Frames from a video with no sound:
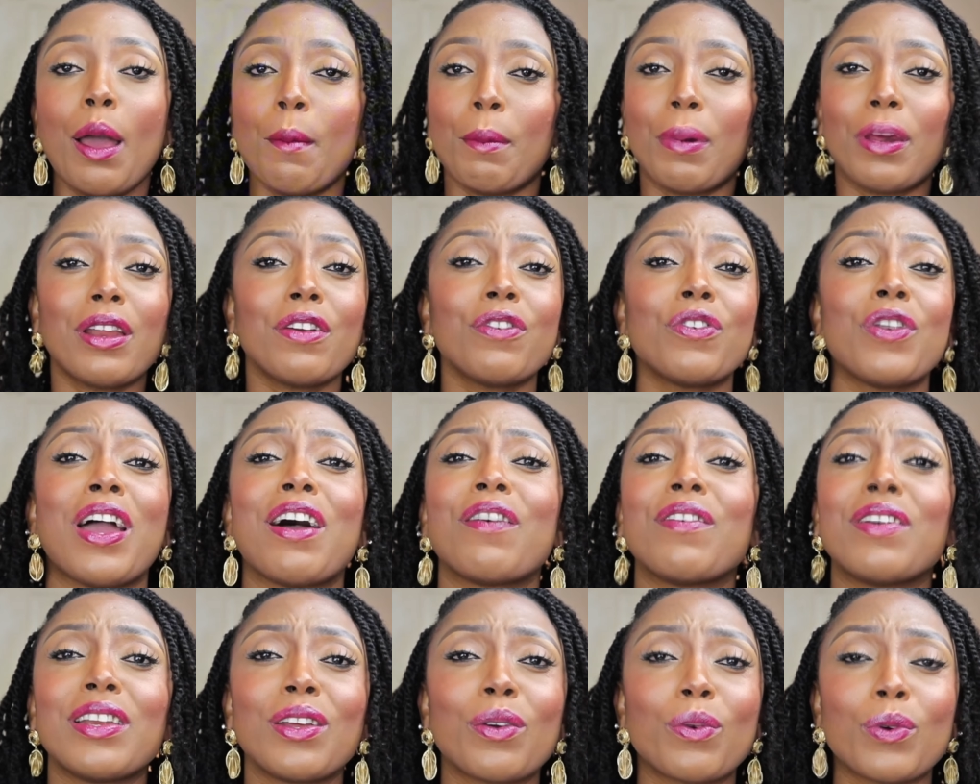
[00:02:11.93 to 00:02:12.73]
But if you
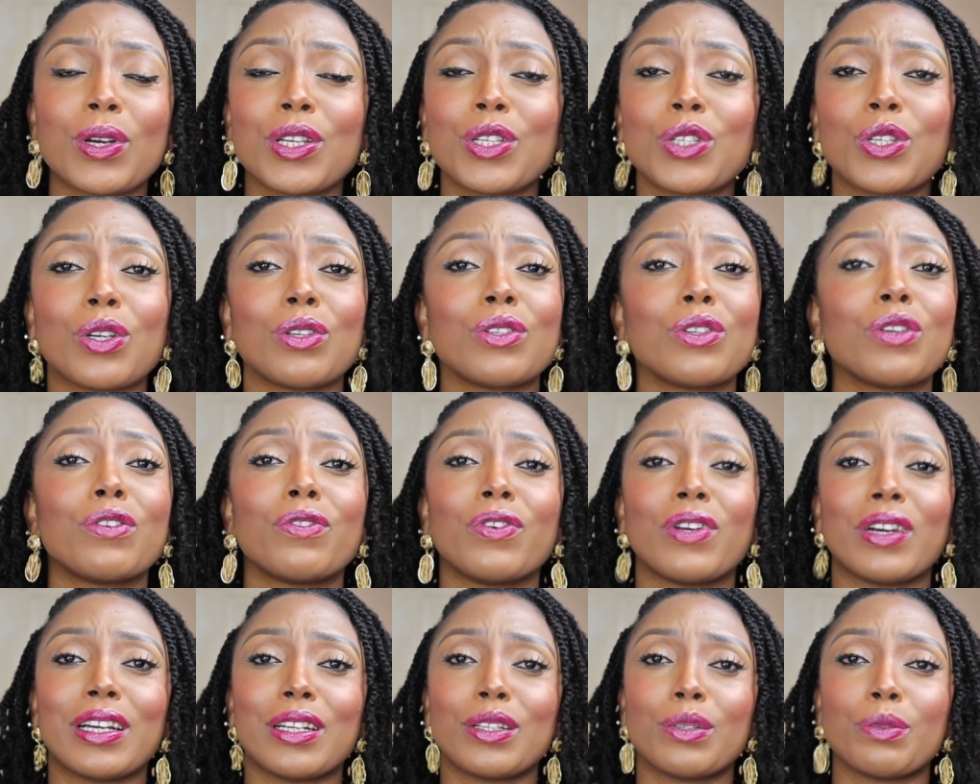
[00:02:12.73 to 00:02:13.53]
have any questions, don't
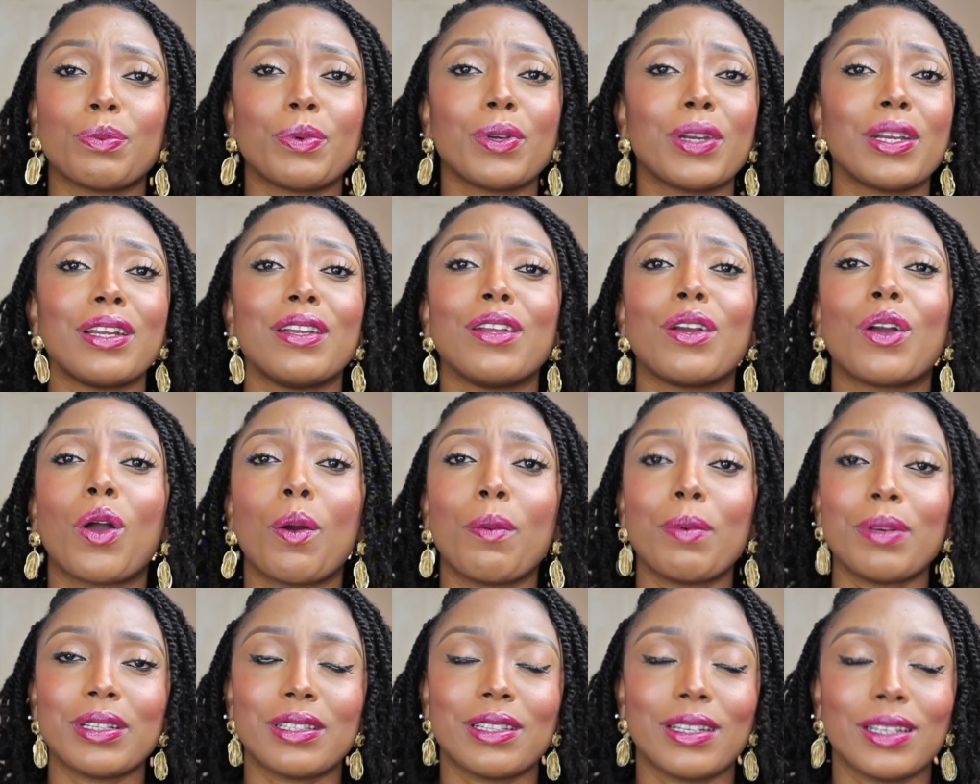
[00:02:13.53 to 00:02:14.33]
forget to put it in the
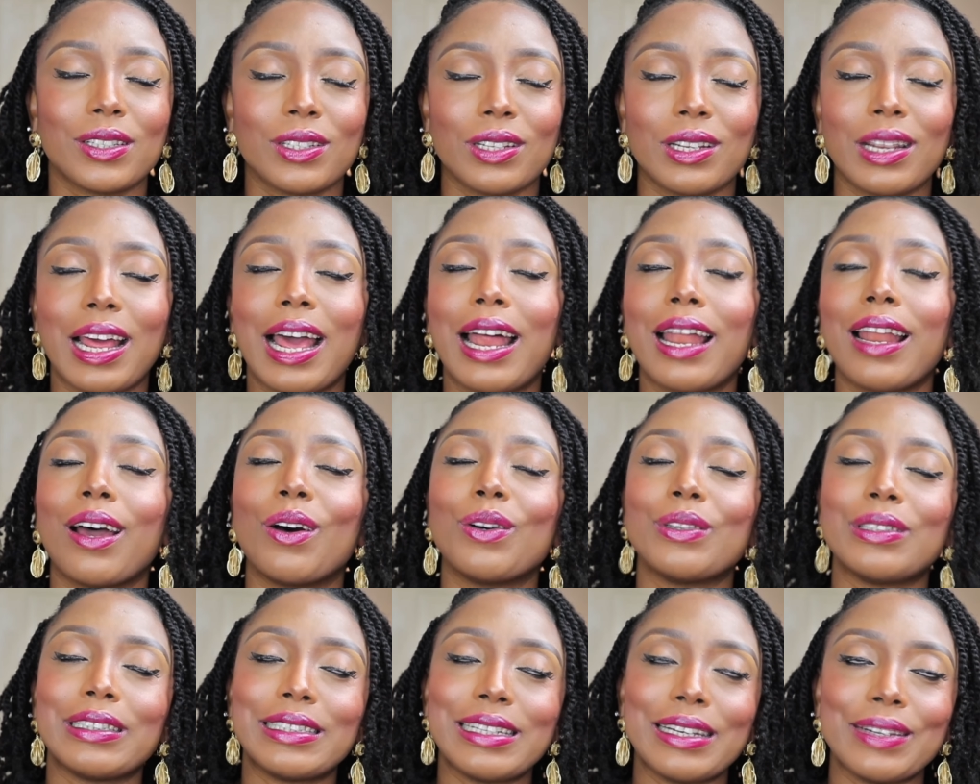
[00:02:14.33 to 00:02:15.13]
comment section and
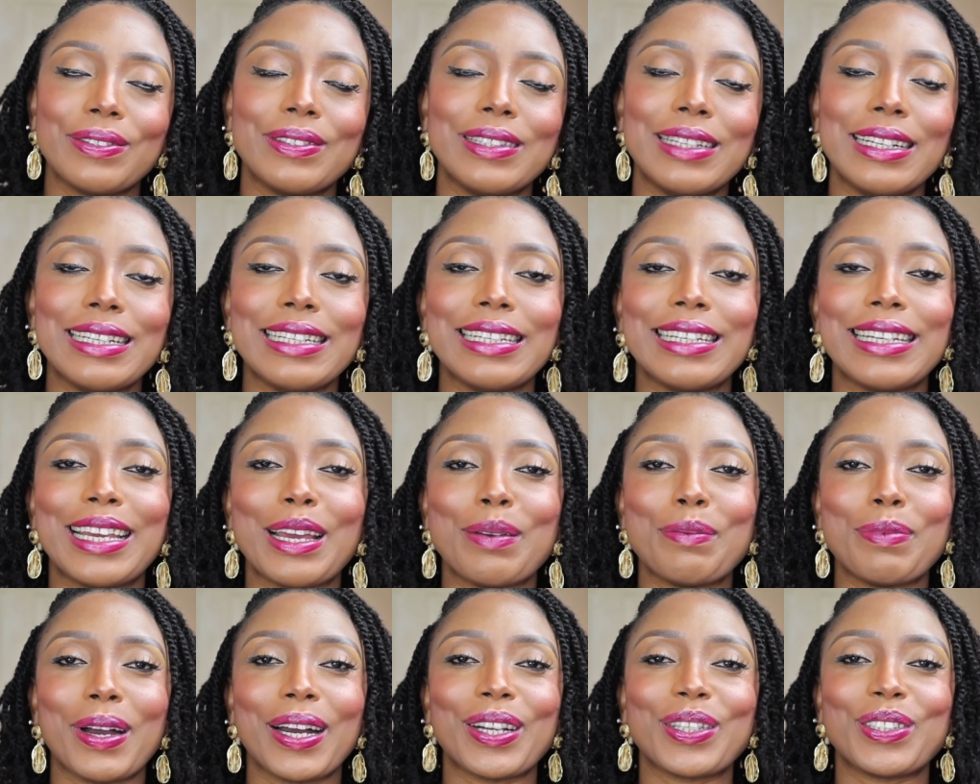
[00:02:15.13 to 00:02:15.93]
I'll definitely
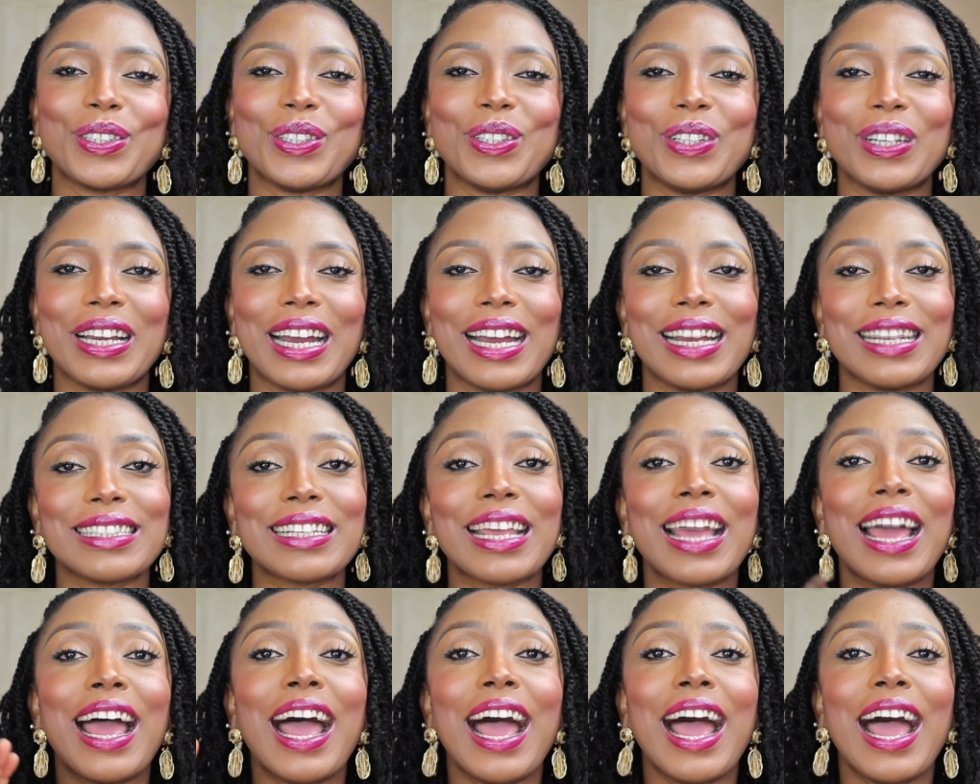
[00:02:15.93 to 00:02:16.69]
get back to you guys.